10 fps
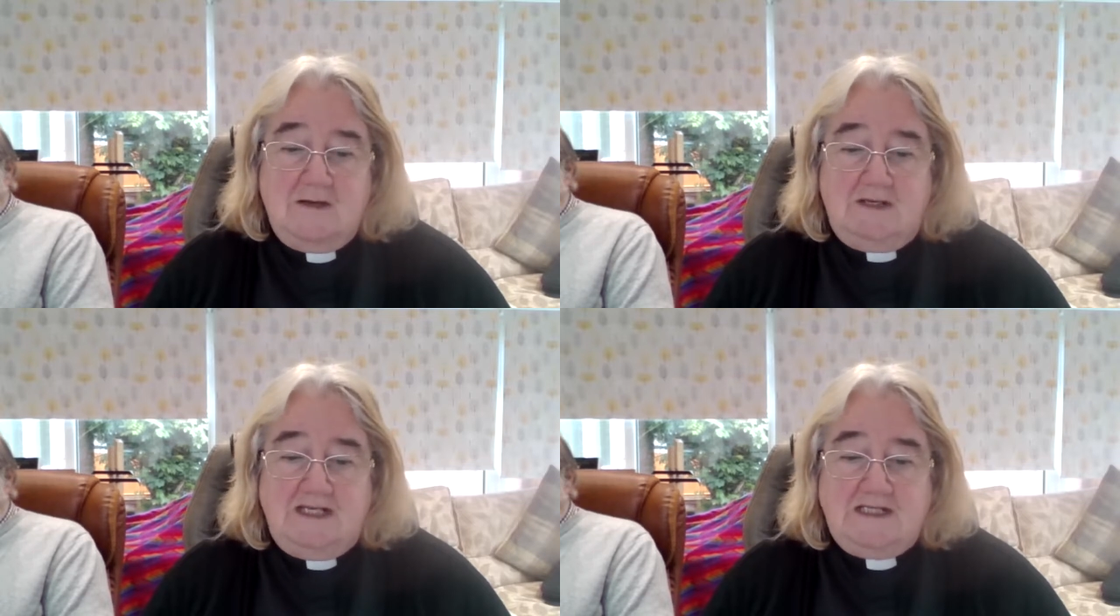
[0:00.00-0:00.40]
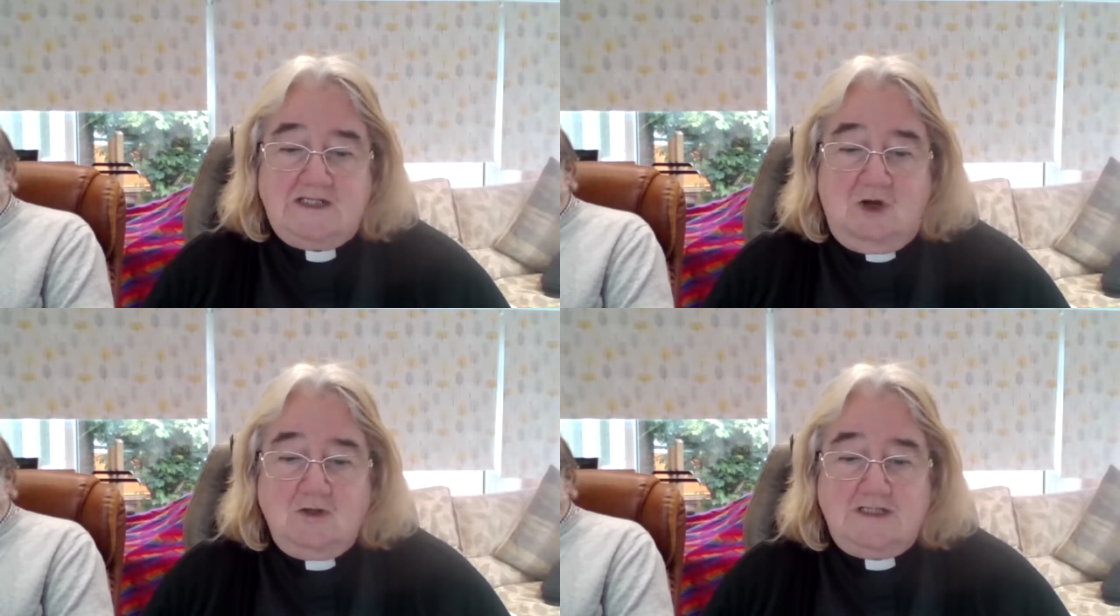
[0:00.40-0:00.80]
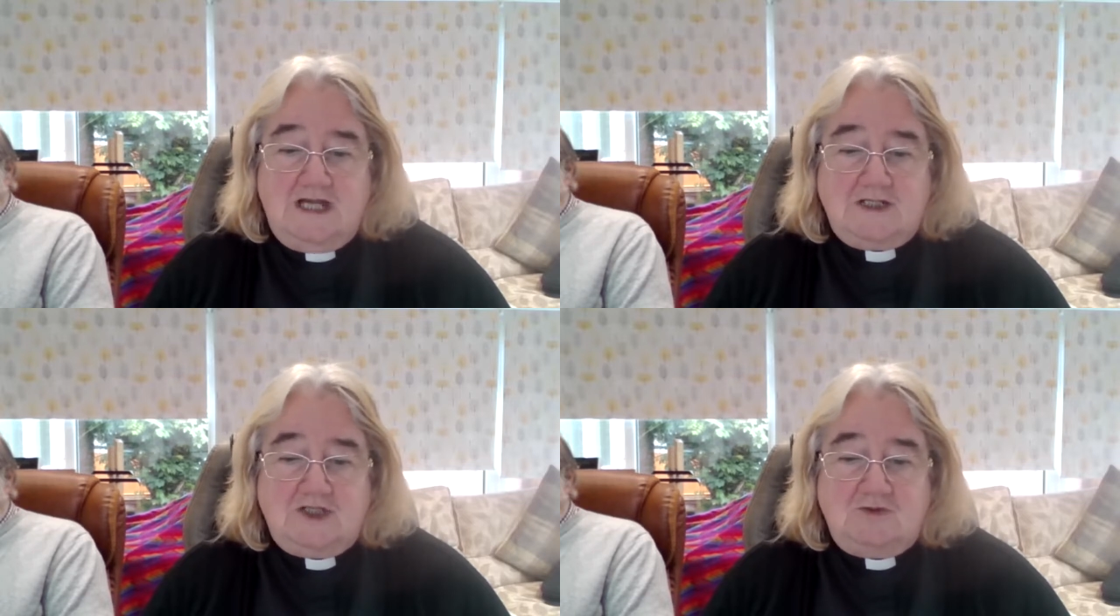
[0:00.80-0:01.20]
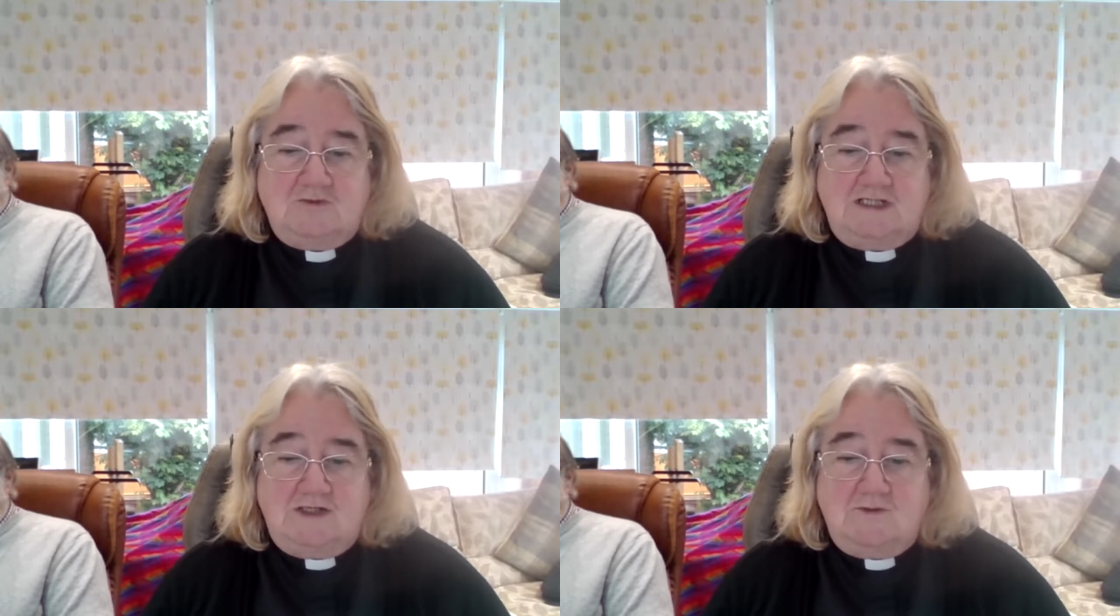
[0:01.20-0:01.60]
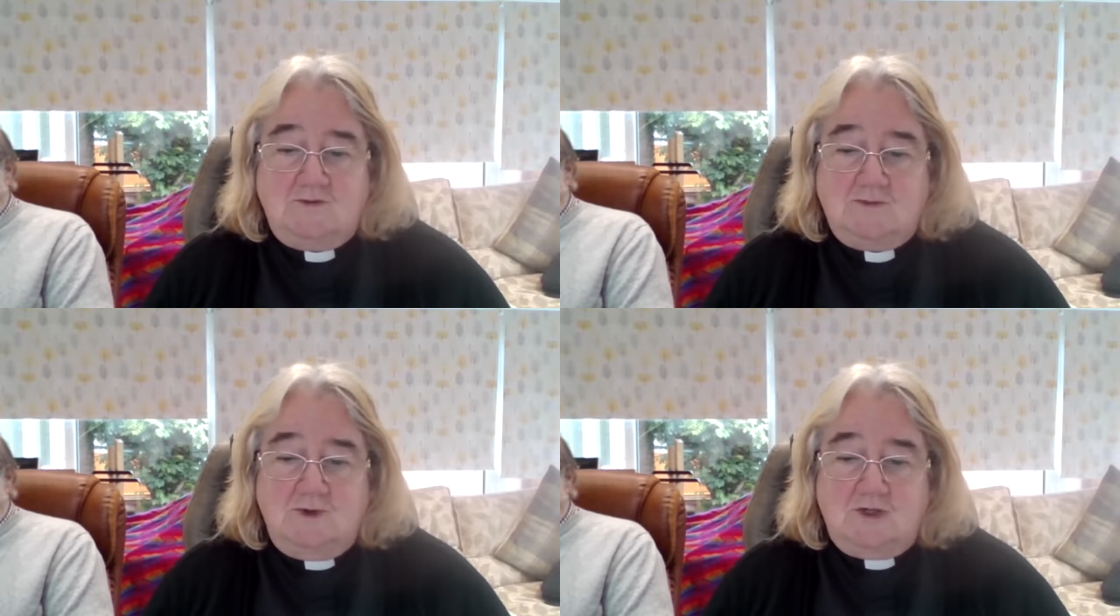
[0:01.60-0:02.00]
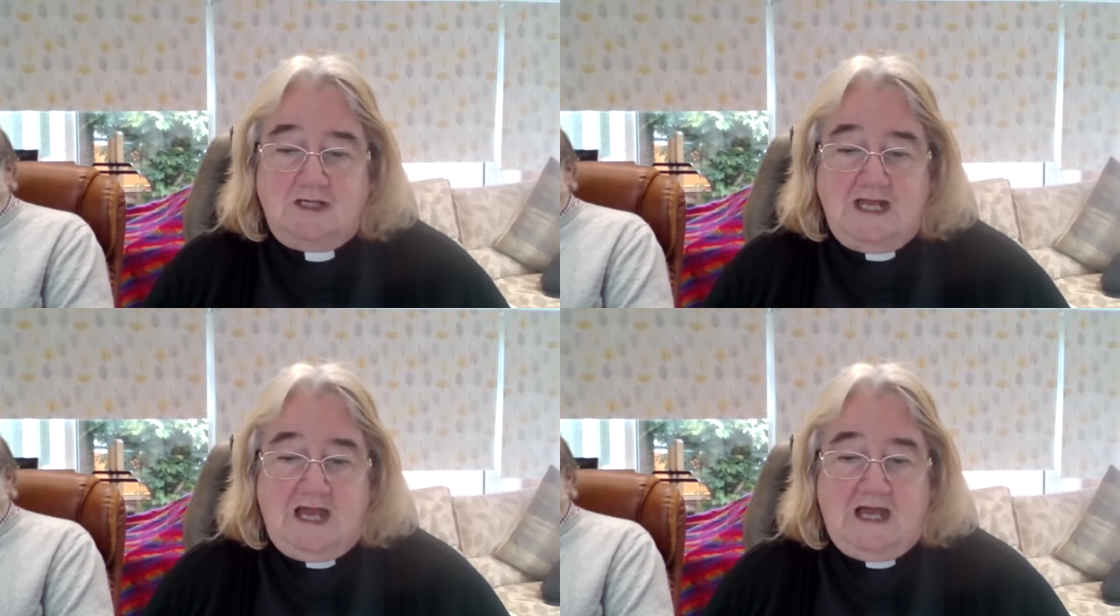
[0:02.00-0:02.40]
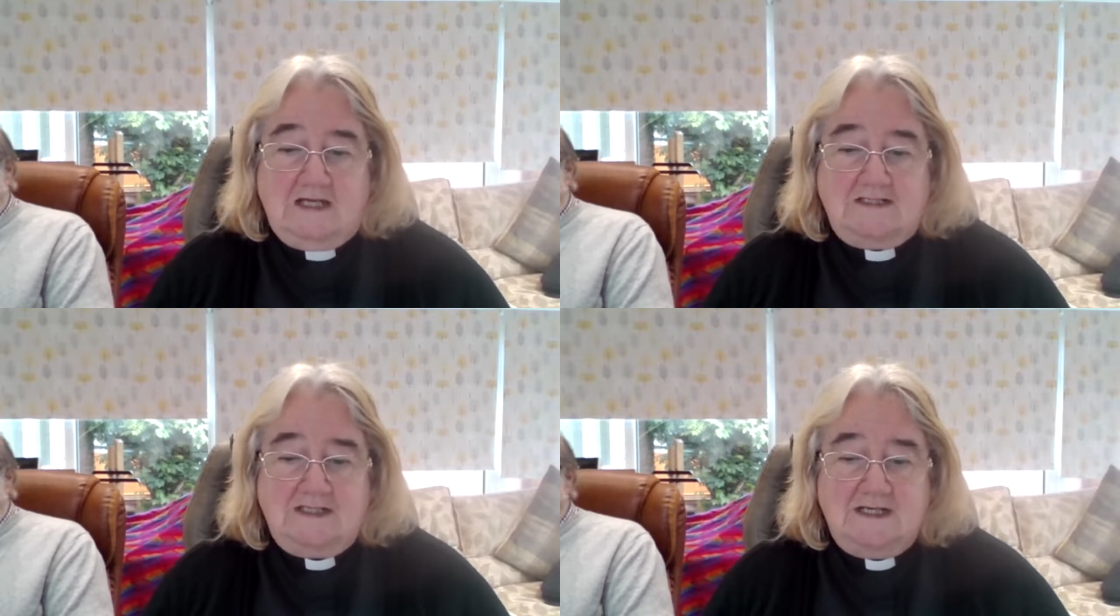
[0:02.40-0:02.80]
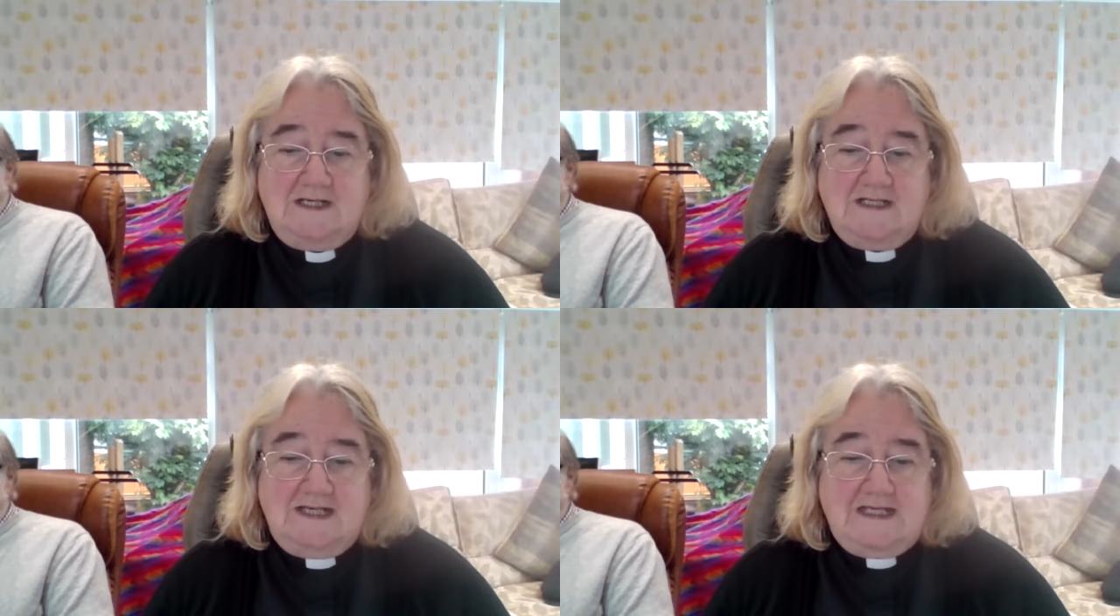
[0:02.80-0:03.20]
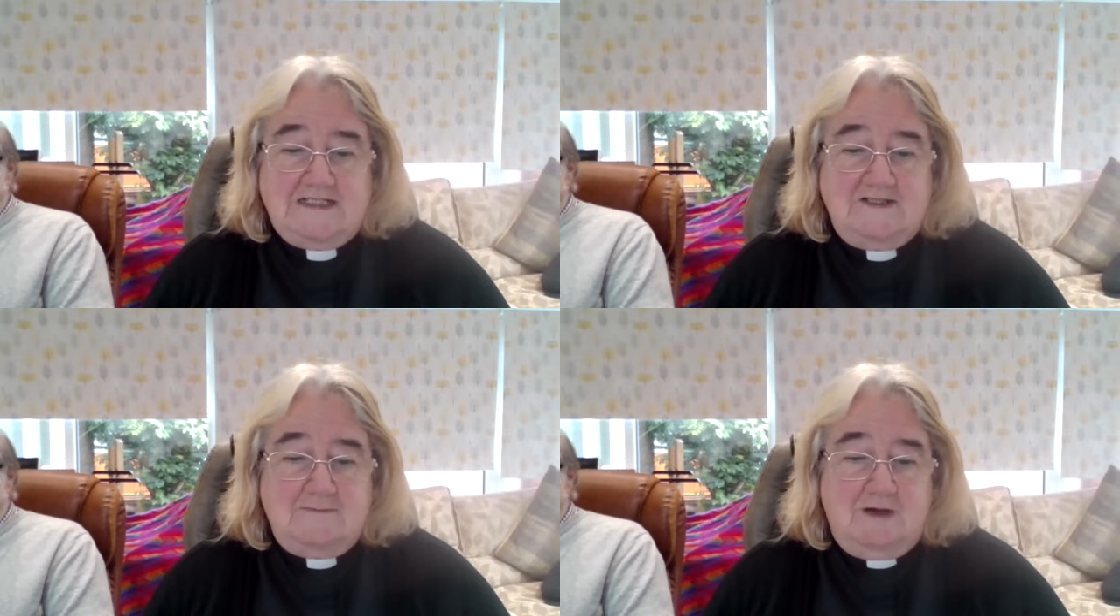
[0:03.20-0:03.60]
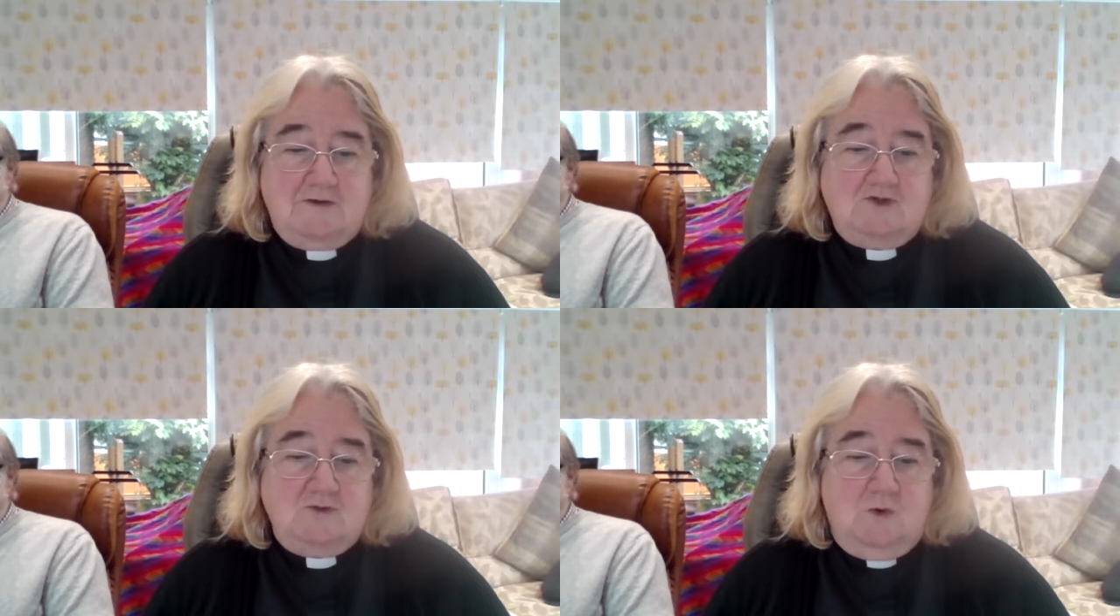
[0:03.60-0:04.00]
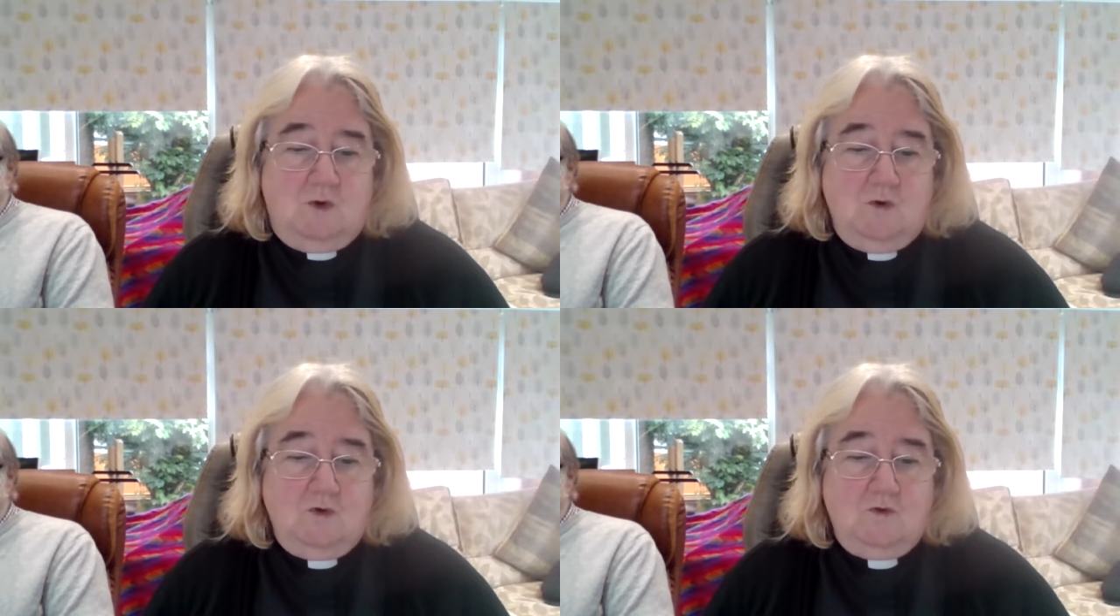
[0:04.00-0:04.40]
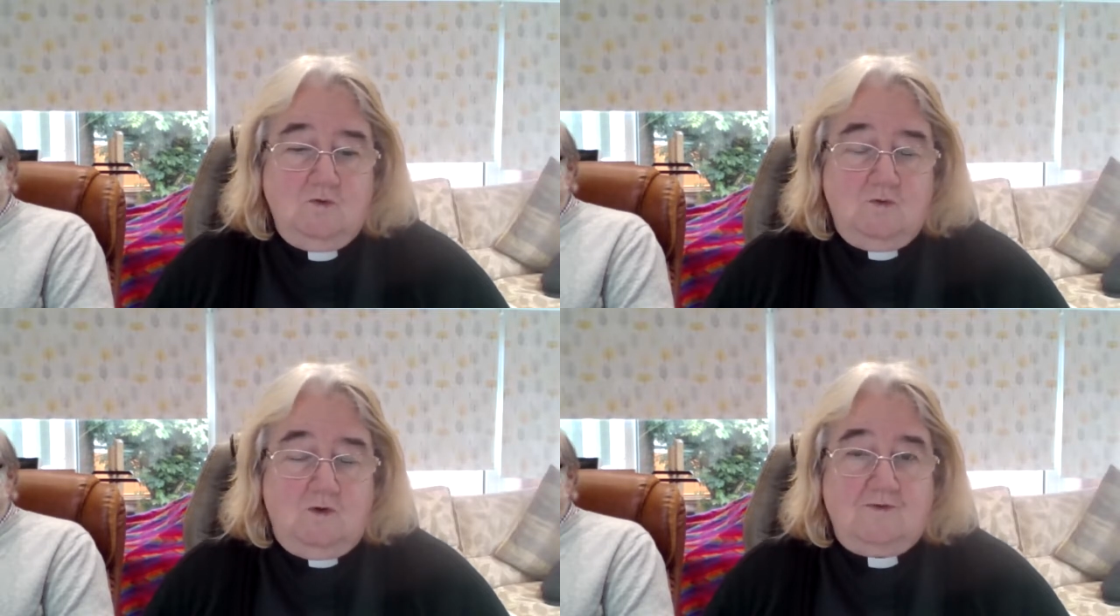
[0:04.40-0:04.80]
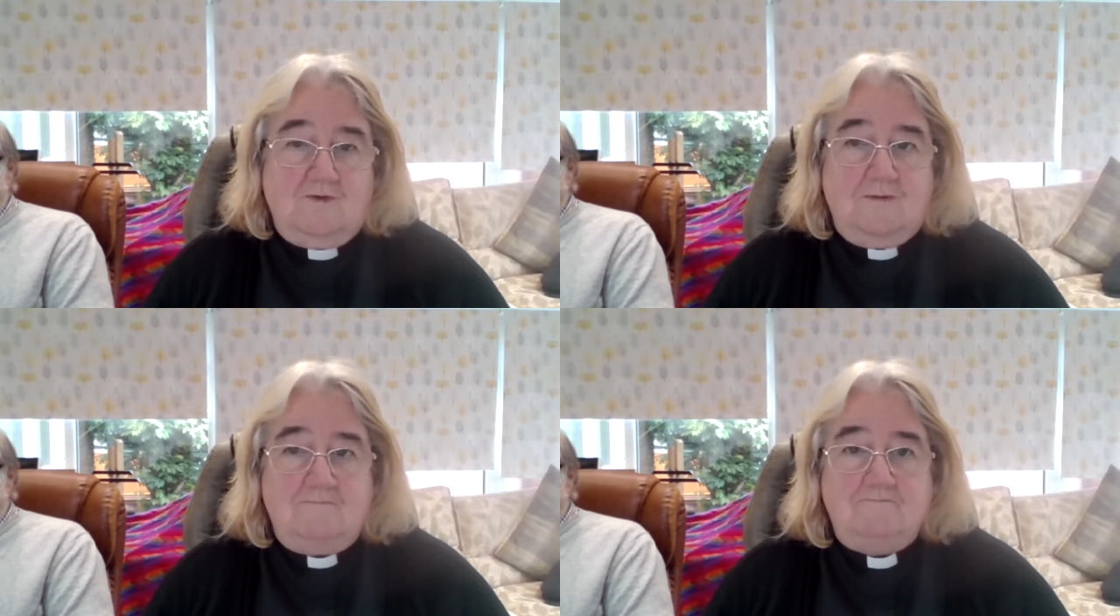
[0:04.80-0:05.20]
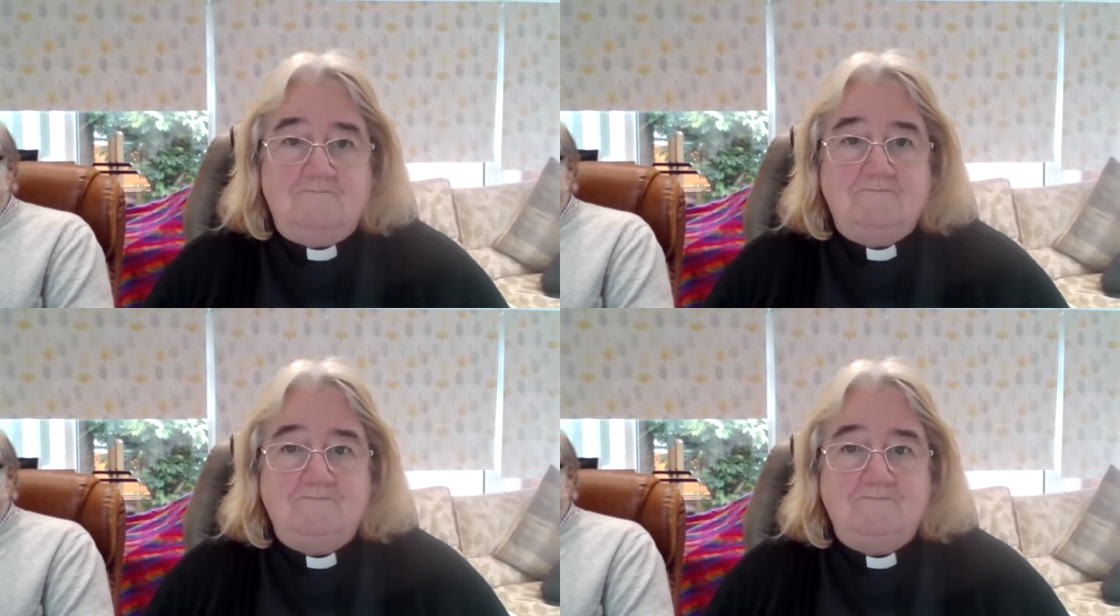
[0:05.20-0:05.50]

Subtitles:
please contact Judy, who's working hard, getting them out to all who want them.